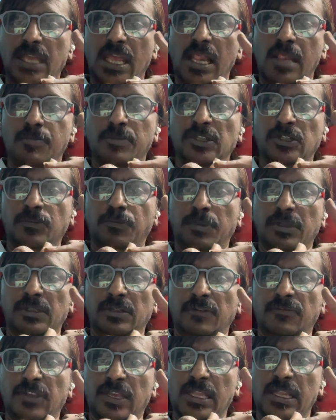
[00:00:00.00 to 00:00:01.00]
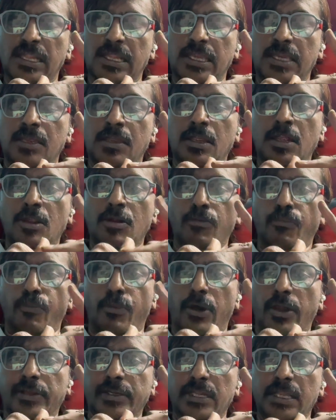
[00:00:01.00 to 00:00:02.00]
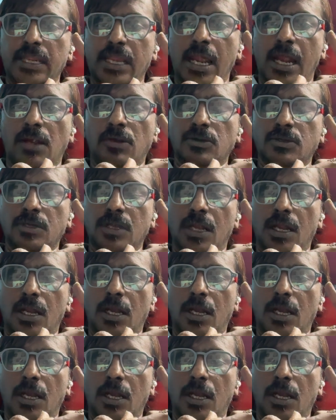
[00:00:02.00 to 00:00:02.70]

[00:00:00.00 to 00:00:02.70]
they'll be specifically pointing out